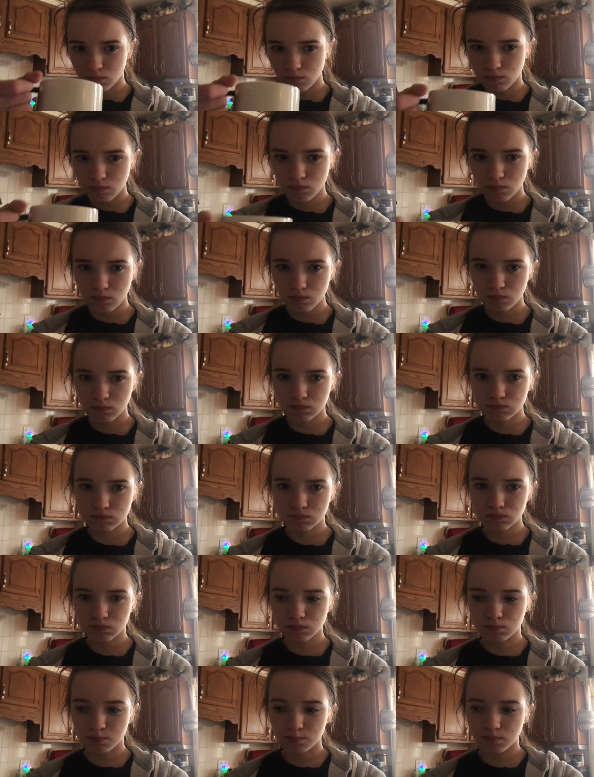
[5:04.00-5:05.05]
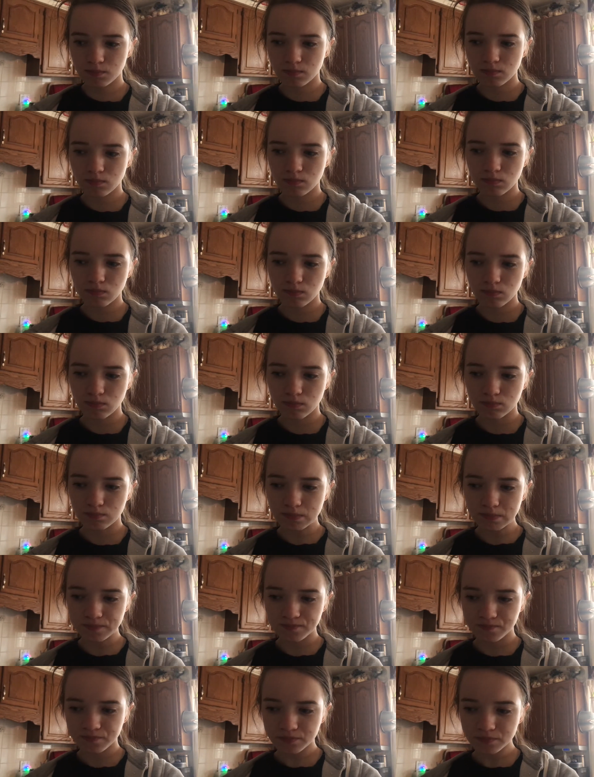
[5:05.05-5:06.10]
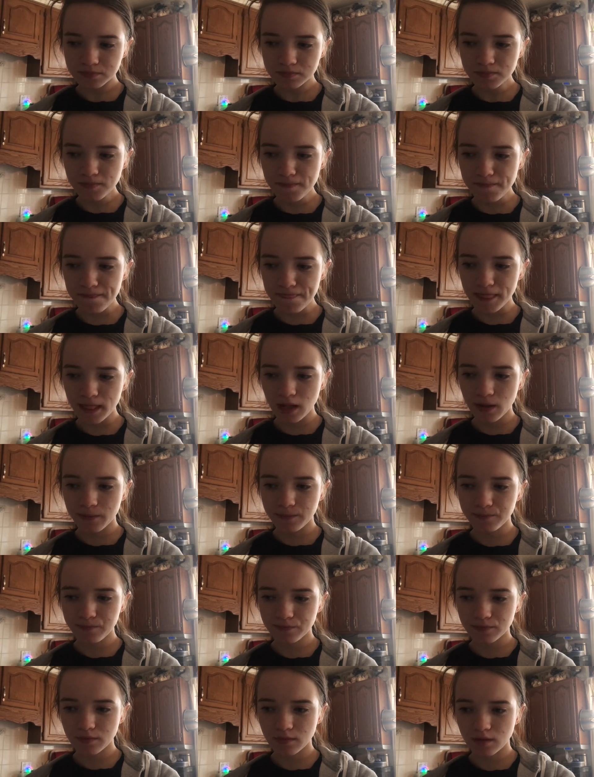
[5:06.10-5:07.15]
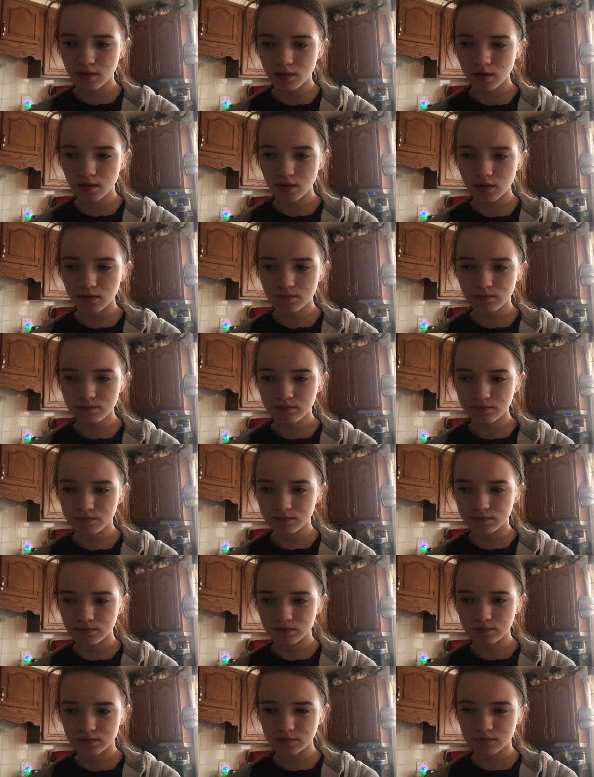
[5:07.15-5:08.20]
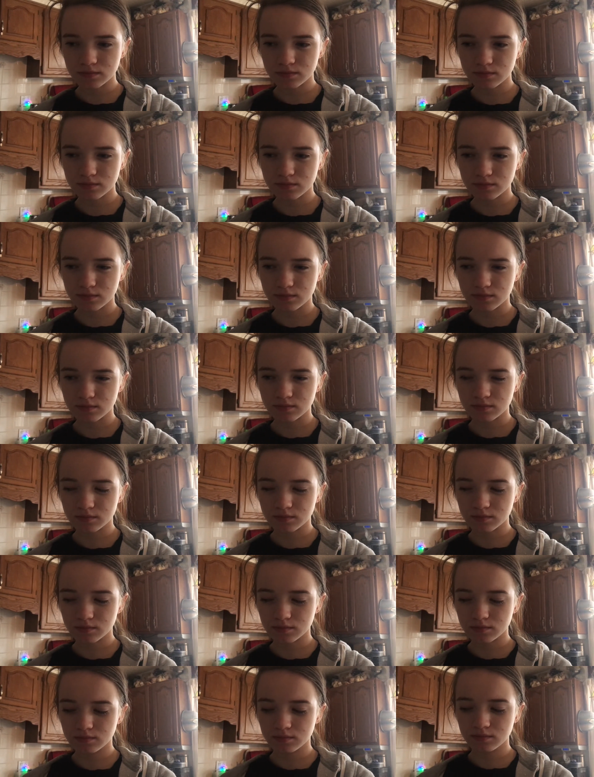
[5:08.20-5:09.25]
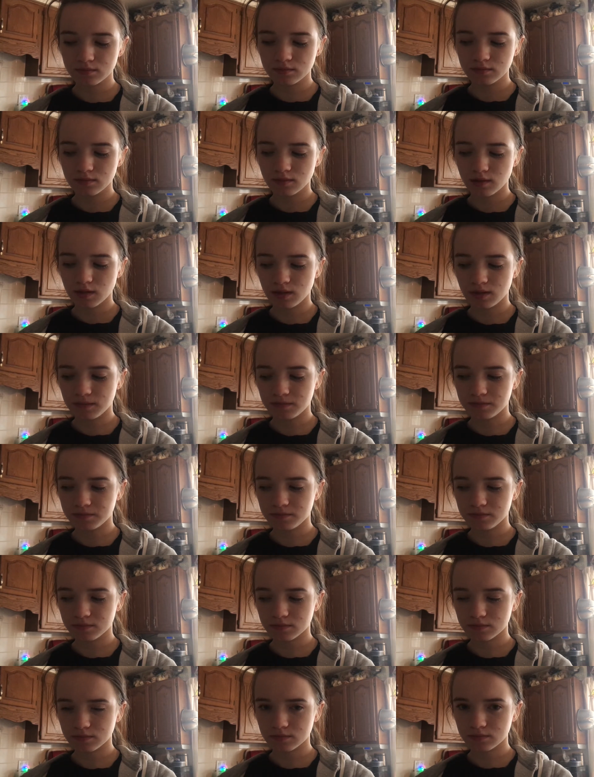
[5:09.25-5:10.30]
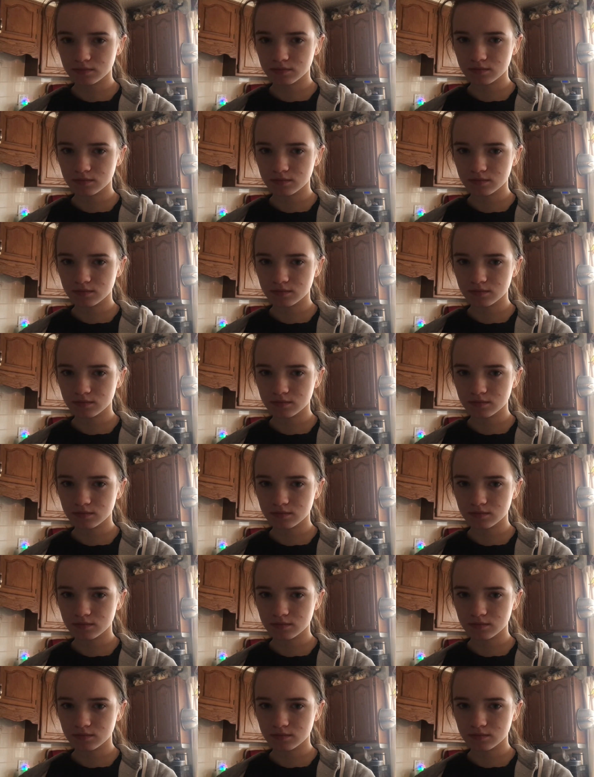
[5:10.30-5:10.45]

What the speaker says: (silence)